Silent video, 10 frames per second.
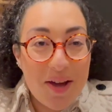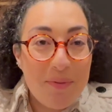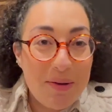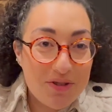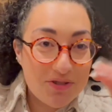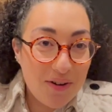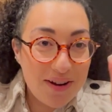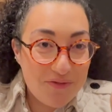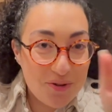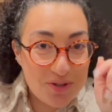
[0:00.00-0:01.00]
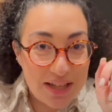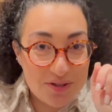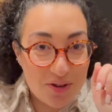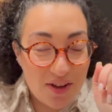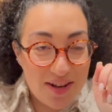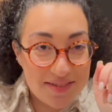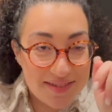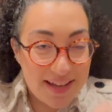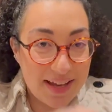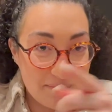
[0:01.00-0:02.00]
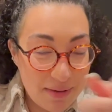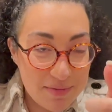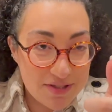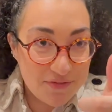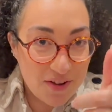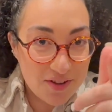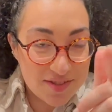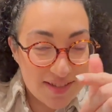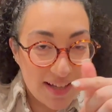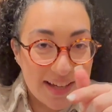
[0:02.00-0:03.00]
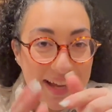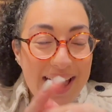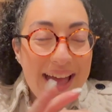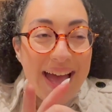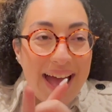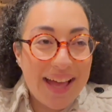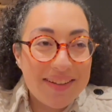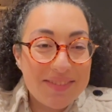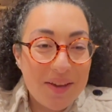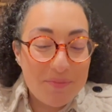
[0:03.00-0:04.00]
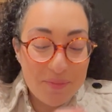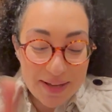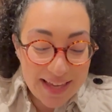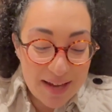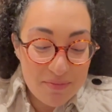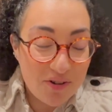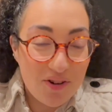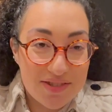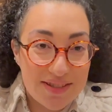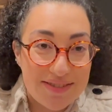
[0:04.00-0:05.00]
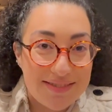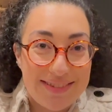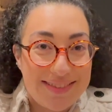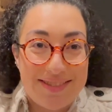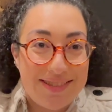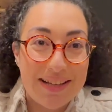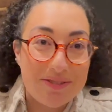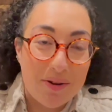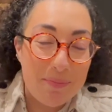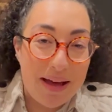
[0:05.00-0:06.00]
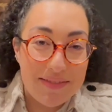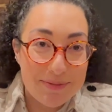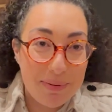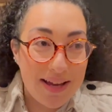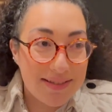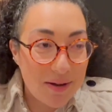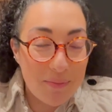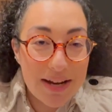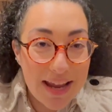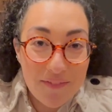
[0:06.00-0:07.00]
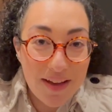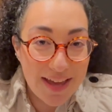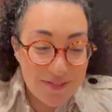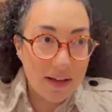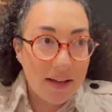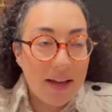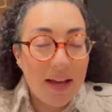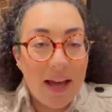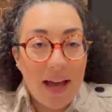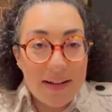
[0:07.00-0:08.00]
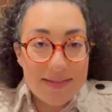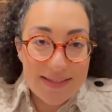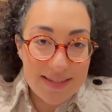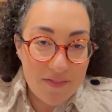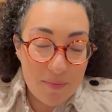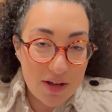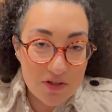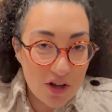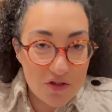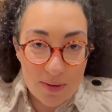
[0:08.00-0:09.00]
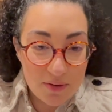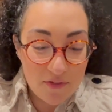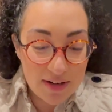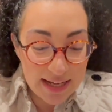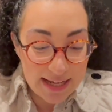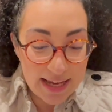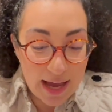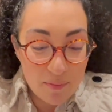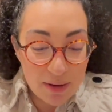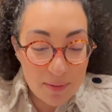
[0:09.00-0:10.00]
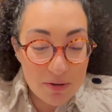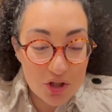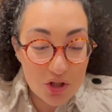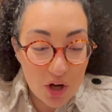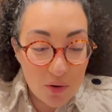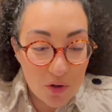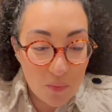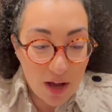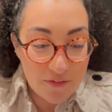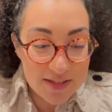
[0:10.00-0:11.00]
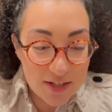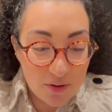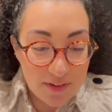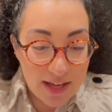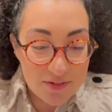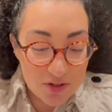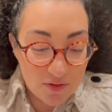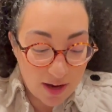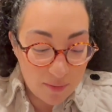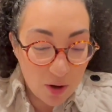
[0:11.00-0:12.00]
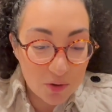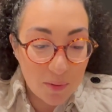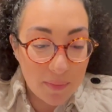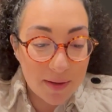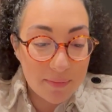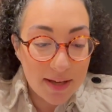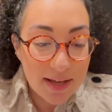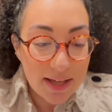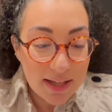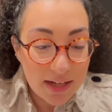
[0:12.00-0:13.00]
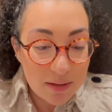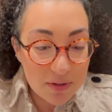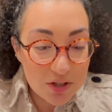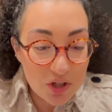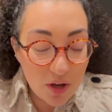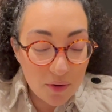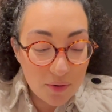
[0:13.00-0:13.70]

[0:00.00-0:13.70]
We were scrolling through TikTok earlier today, and Mem is fasting, and we came across this TikTok about this place, and we're never ever, and since having my food, we don't really eat out, but let me just show you what I've seen on the Instagram, hold on babe, let me show.